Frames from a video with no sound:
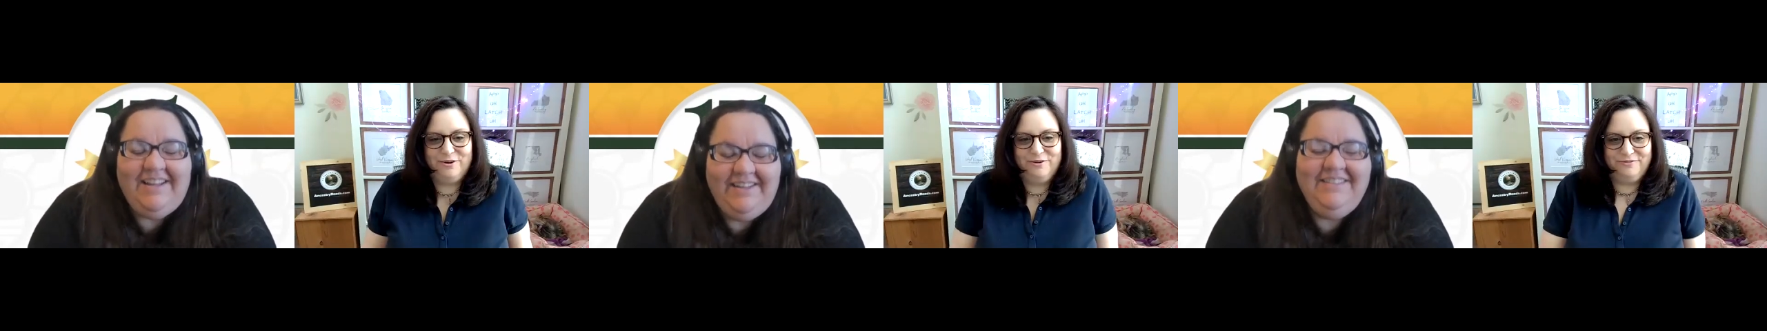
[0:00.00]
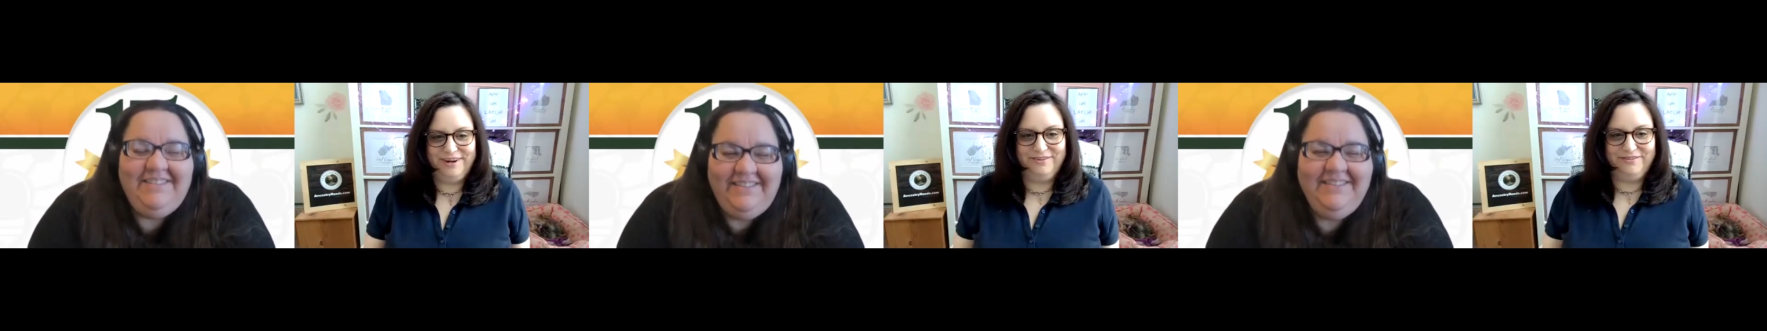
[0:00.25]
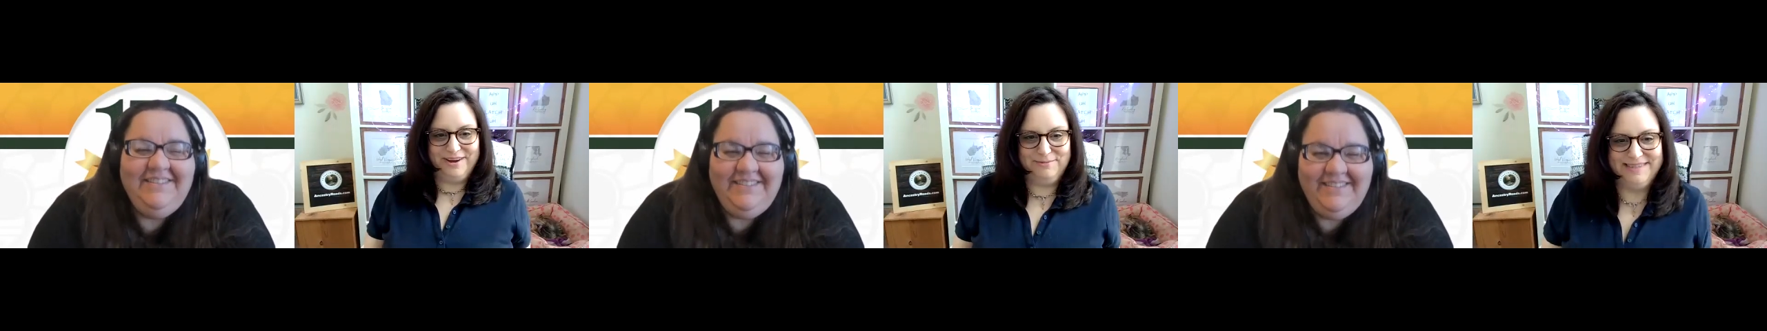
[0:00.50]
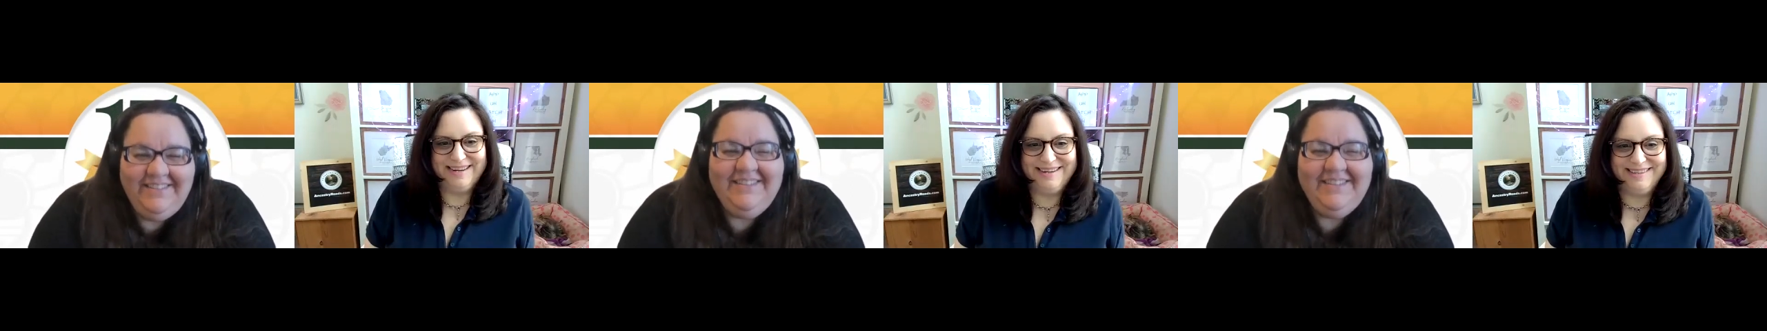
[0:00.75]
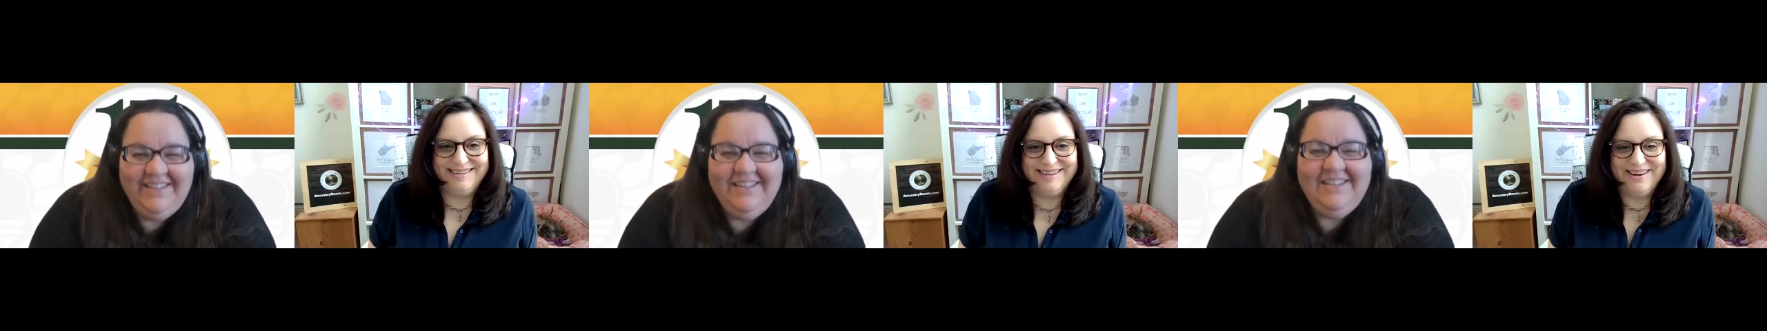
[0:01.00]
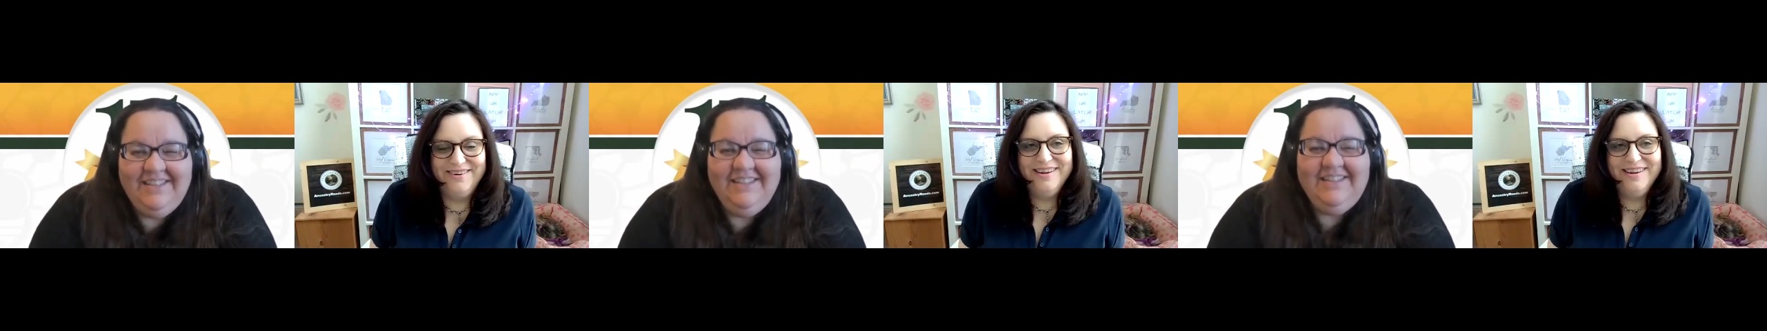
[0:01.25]
Speaker 1: we're a free website.
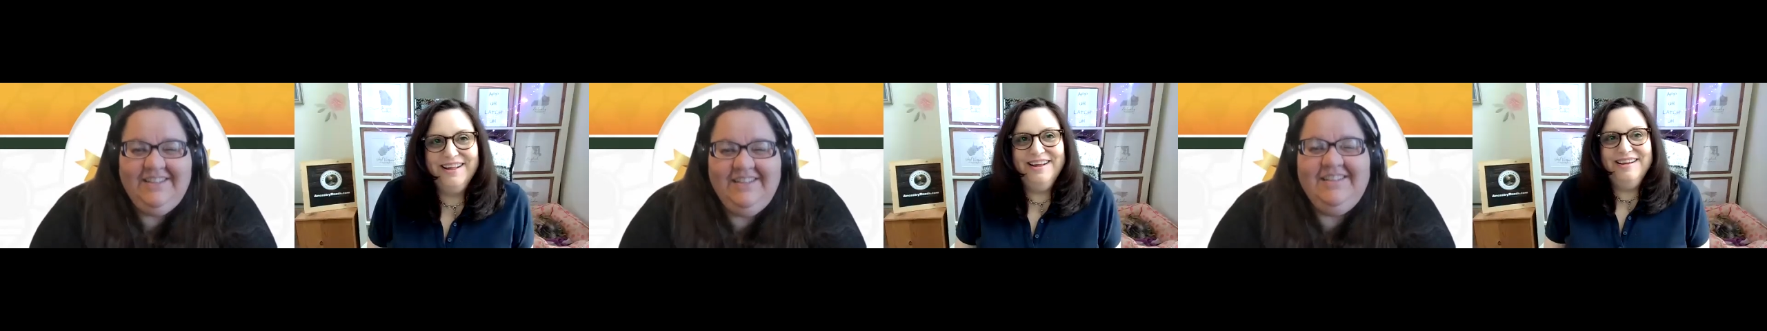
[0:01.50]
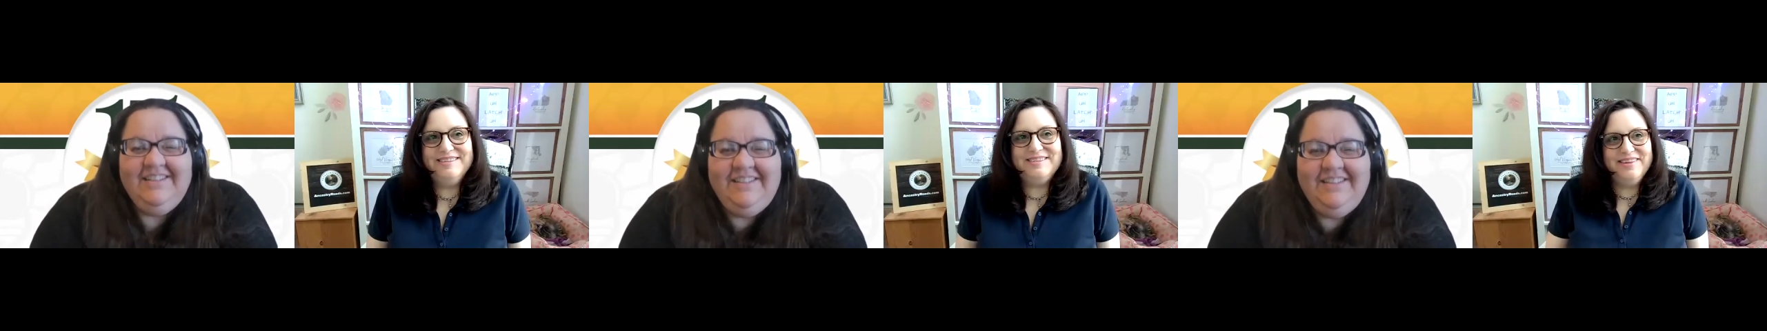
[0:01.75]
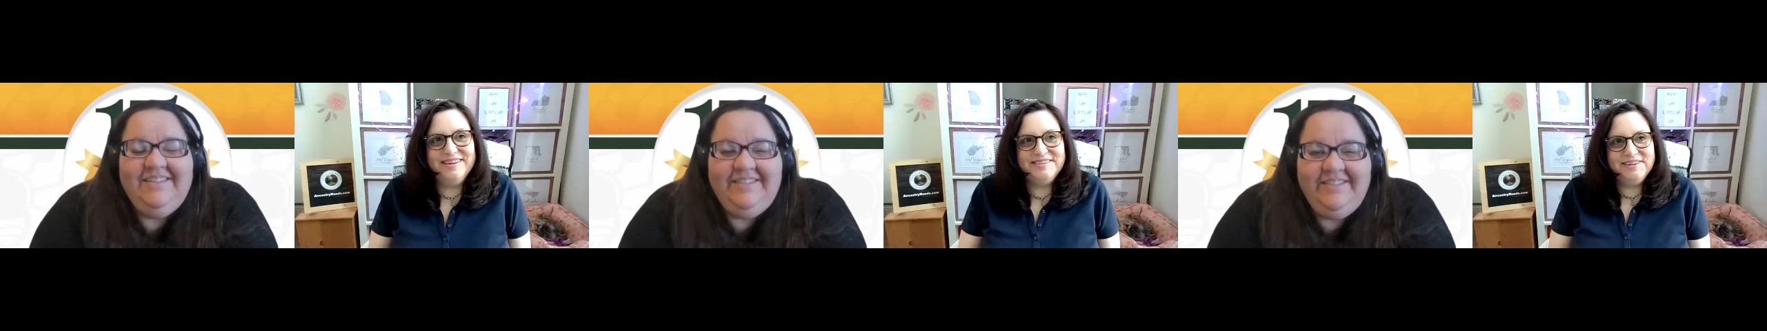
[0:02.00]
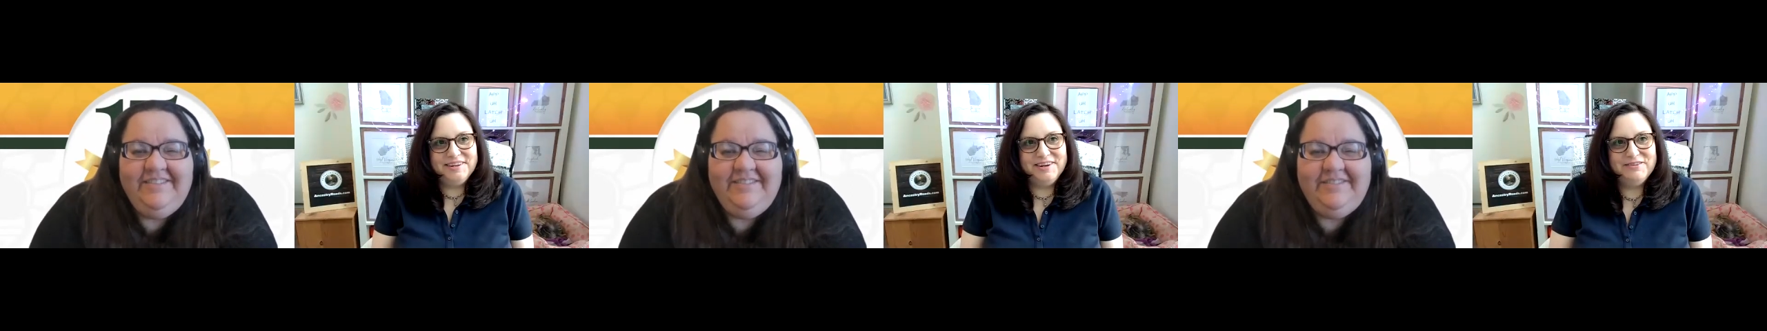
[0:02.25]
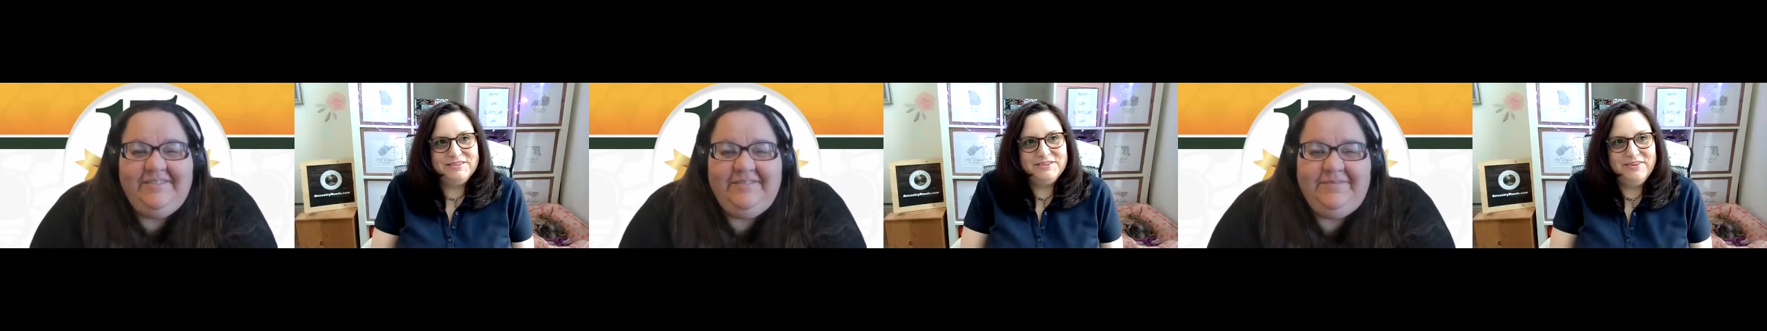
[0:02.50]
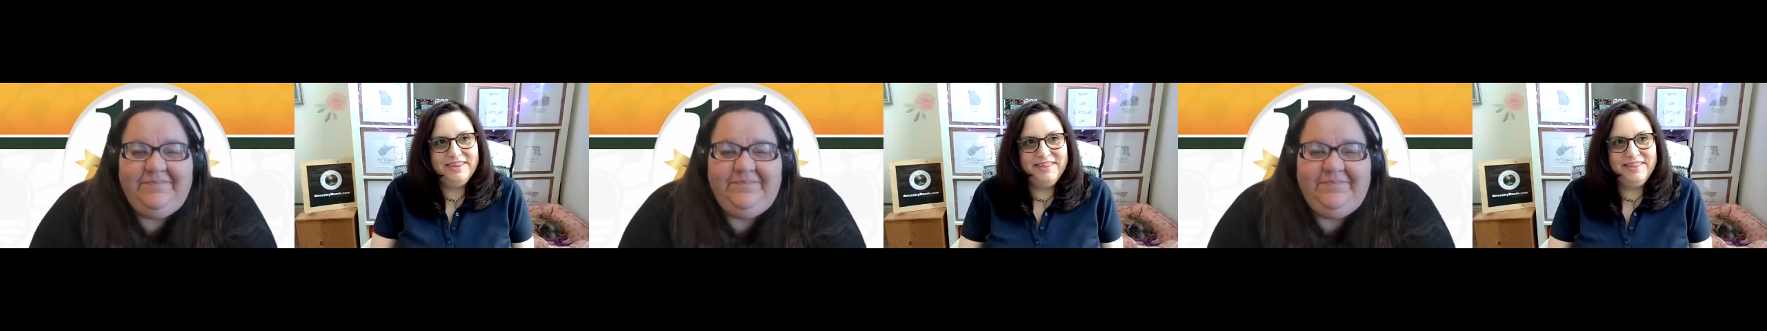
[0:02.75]
So so that's like it. So I